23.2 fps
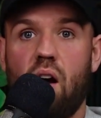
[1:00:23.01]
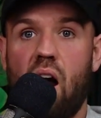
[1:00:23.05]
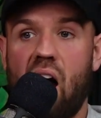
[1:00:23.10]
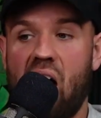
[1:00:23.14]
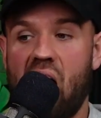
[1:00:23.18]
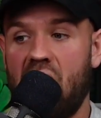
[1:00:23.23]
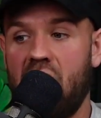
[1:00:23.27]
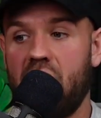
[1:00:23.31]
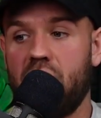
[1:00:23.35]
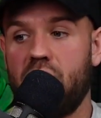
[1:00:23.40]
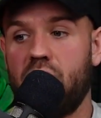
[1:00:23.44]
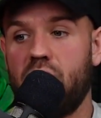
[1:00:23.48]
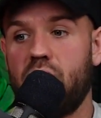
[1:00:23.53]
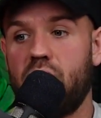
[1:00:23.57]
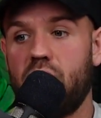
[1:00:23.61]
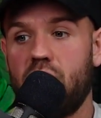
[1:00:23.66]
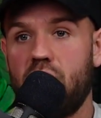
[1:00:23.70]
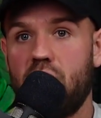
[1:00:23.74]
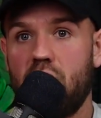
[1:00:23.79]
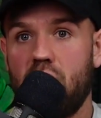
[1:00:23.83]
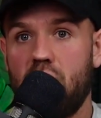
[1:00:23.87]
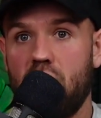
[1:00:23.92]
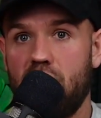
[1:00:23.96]
and
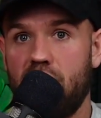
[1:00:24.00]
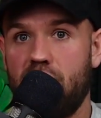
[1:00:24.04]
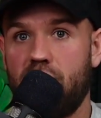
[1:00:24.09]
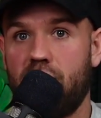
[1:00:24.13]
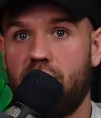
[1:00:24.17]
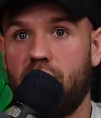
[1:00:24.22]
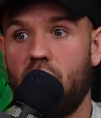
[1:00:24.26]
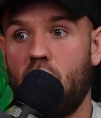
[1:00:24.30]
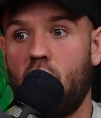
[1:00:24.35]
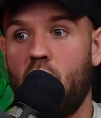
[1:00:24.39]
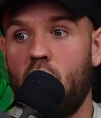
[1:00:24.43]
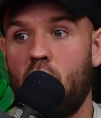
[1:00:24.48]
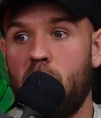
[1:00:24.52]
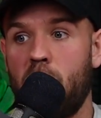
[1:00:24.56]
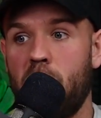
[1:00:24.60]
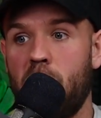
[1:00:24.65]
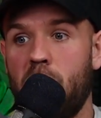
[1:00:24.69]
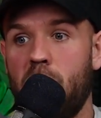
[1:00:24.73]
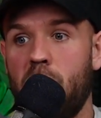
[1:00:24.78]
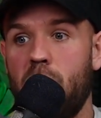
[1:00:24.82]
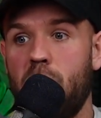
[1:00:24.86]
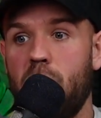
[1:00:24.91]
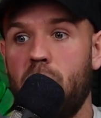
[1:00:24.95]

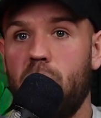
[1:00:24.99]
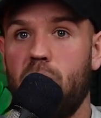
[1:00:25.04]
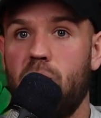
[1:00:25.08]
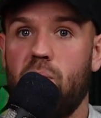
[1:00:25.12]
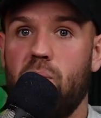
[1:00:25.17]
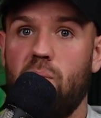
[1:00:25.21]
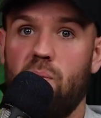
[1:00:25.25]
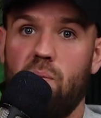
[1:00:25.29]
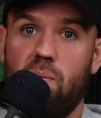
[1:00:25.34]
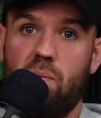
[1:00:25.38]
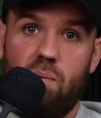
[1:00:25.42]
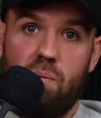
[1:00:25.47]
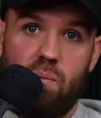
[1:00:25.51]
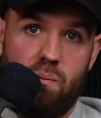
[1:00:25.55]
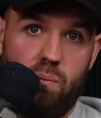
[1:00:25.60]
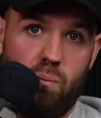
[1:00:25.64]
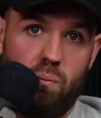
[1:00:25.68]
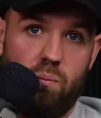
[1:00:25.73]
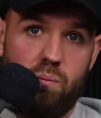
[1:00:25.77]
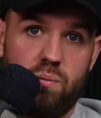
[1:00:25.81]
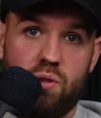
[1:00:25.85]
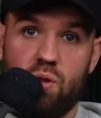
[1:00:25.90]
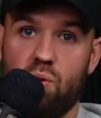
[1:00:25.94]
from
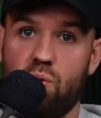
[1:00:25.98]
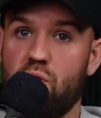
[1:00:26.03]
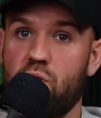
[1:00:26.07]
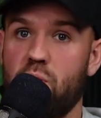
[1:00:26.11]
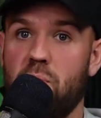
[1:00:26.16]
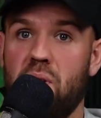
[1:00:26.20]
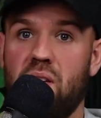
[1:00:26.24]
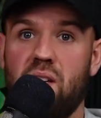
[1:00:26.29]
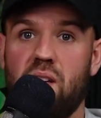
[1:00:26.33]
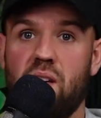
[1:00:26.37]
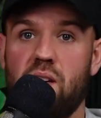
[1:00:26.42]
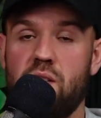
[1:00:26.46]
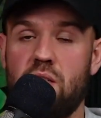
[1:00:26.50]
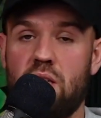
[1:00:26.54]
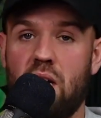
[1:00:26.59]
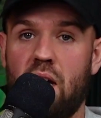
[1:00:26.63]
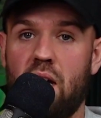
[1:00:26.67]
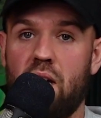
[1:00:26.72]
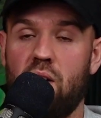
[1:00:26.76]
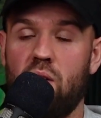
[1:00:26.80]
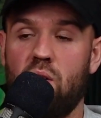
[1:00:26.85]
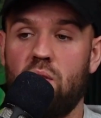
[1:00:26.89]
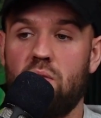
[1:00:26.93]
social media in
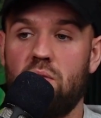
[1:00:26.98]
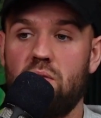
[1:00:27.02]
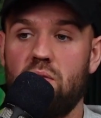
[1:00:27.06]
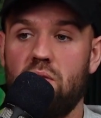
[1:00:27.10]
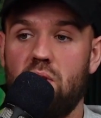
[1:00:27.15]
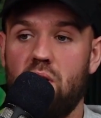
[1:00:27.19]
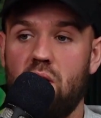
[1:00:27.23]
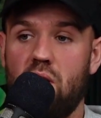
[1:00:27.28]
general.